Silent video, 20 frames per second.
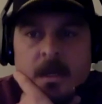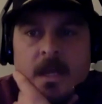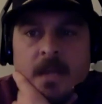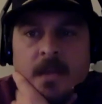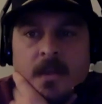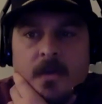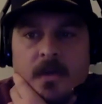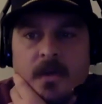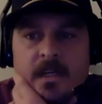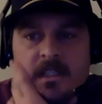
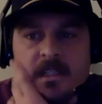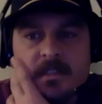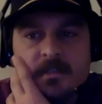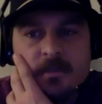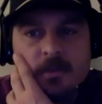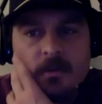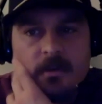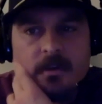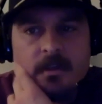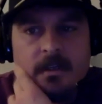No, and as
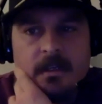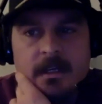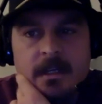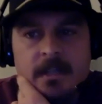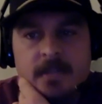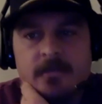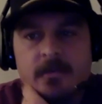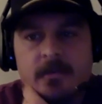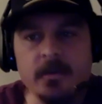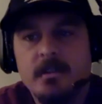far
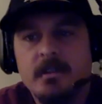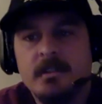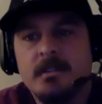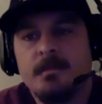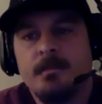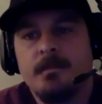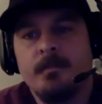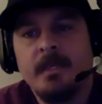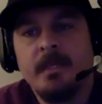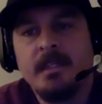as
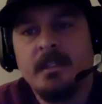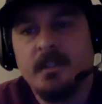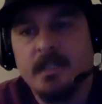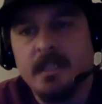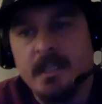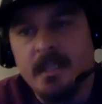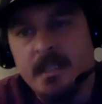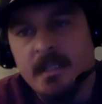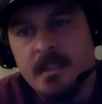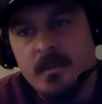me
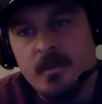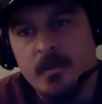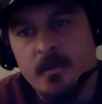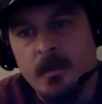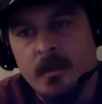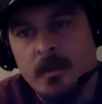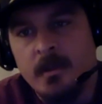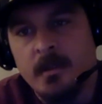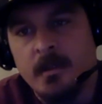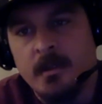looking into
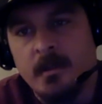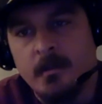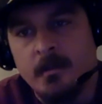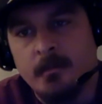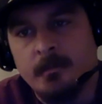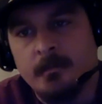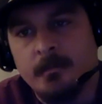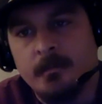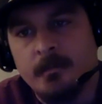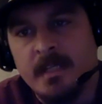it,
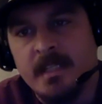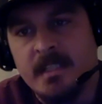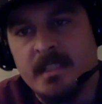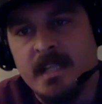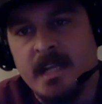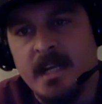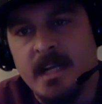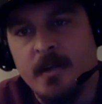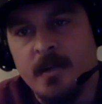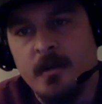like I
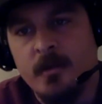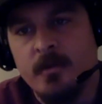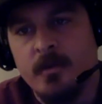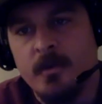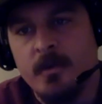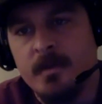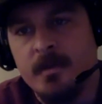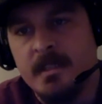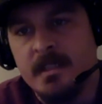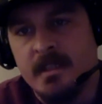said, I know you've
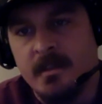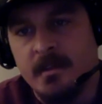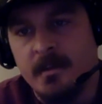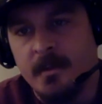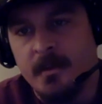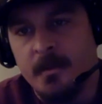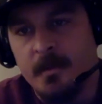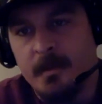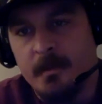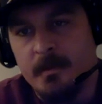heard me tell
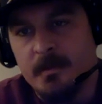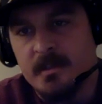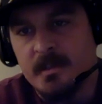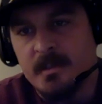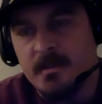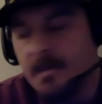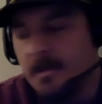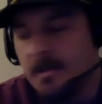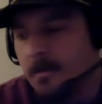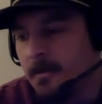other people
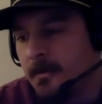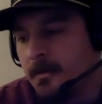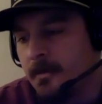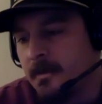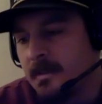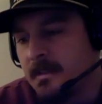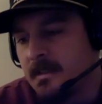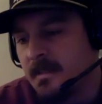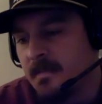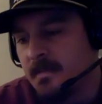stuff. I don't do
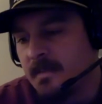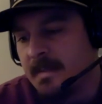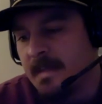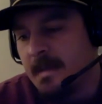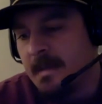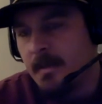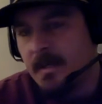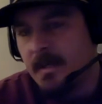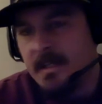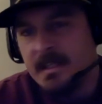stuff like
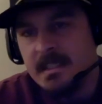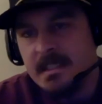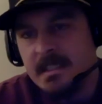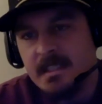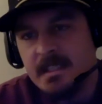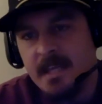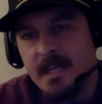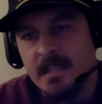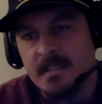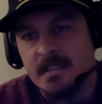that, but in this
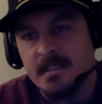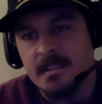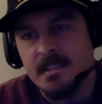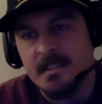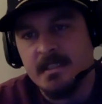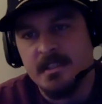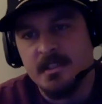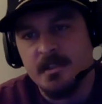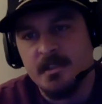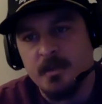case, in
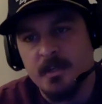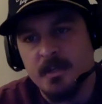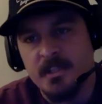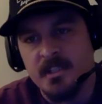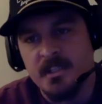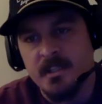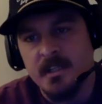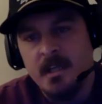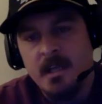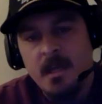this
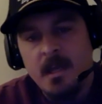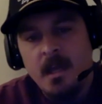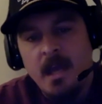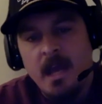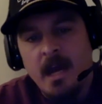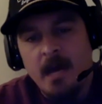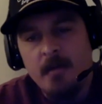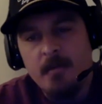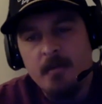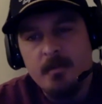situation,
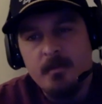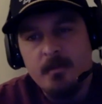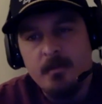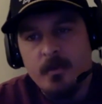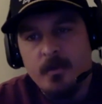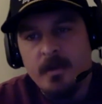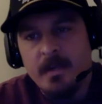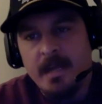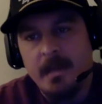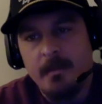I would be
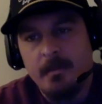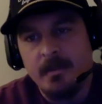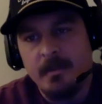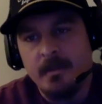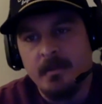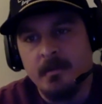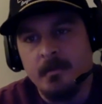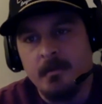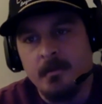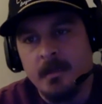more than happy
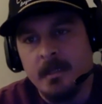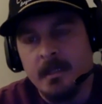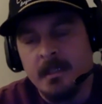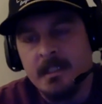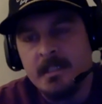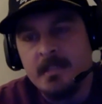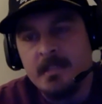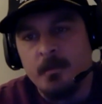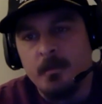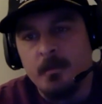to at
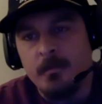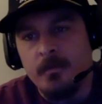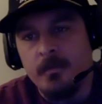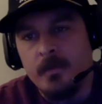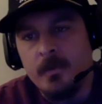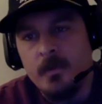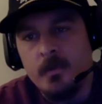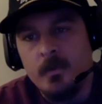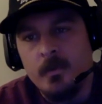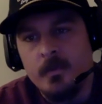least
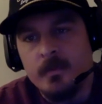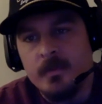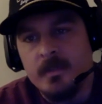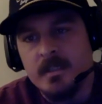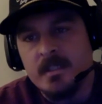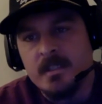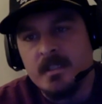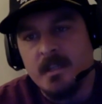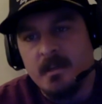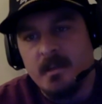review the
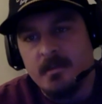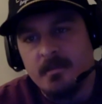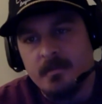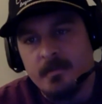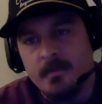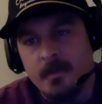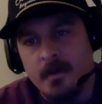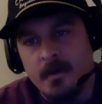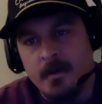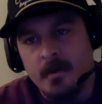stuff
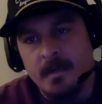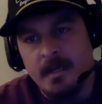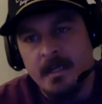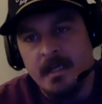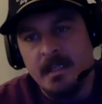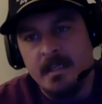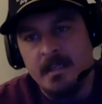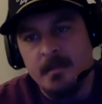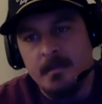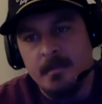or
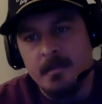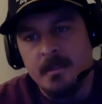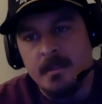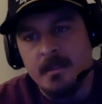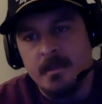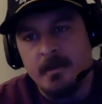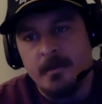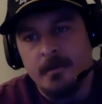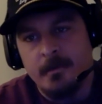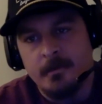any of the
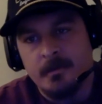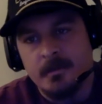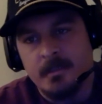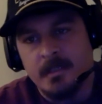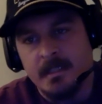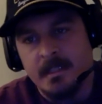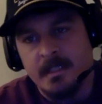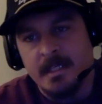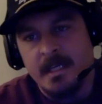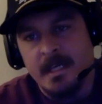materials,
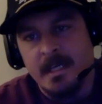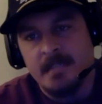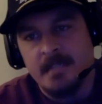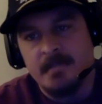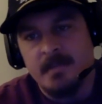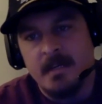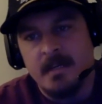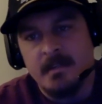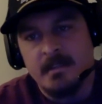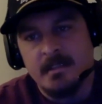like the case
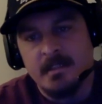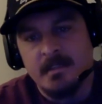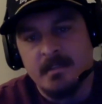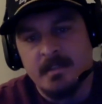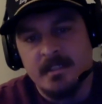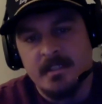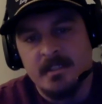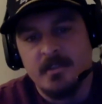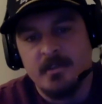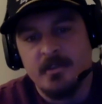file and stuff
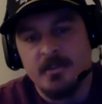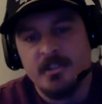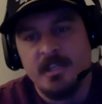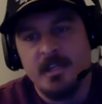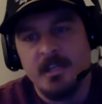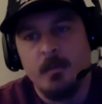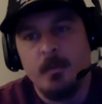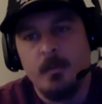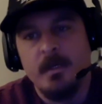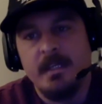that's
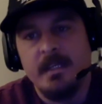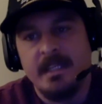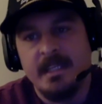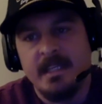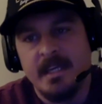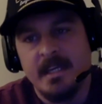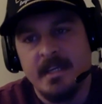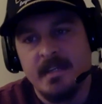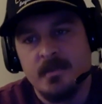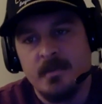associated with the
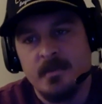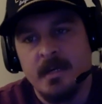case.